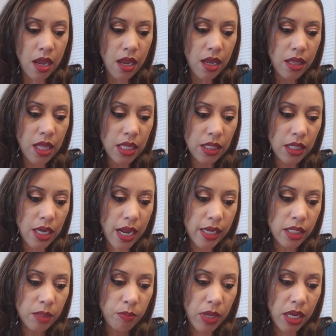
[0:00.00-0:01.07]
And that's a
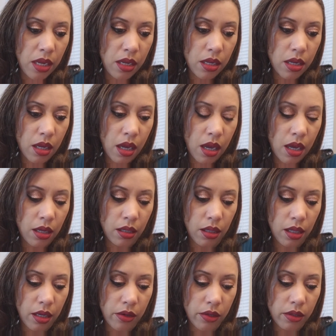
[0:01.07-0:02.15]
nice pink
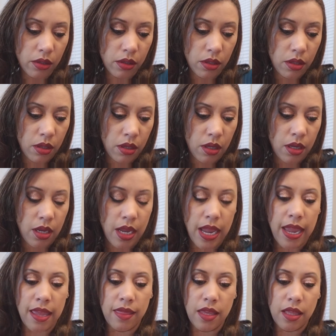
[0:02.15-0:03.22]
glitter.
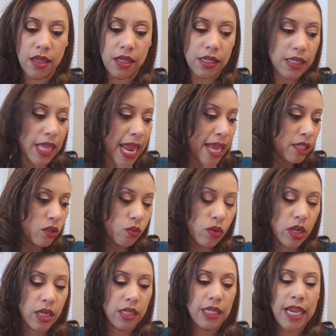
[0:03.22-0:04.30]
And then this last
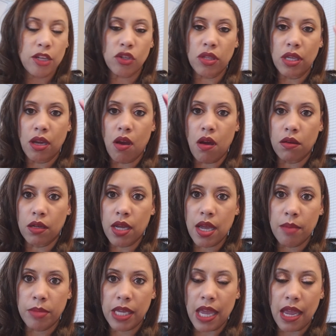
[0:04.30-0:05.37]
one is actually called
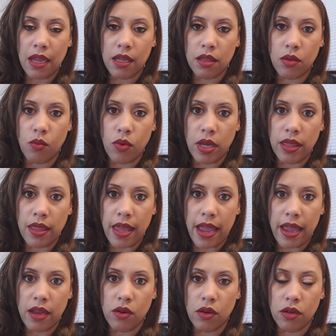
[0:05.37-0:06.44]
Cupcake, the one
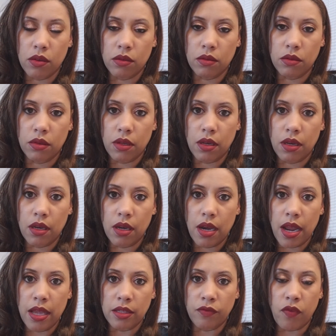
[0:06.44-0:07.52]
that
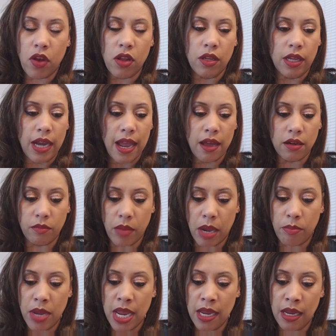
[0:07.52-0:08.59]
has fallen out of my
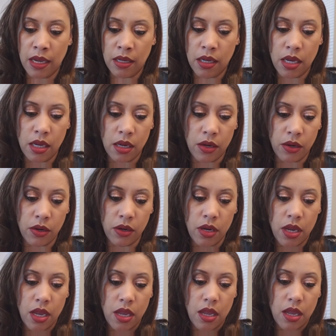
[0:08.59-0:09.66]
pan here.
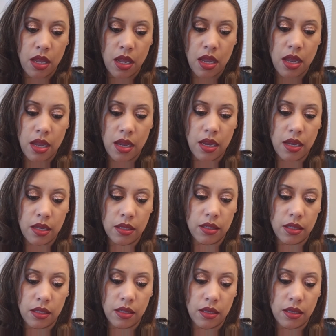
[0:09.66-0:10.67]
And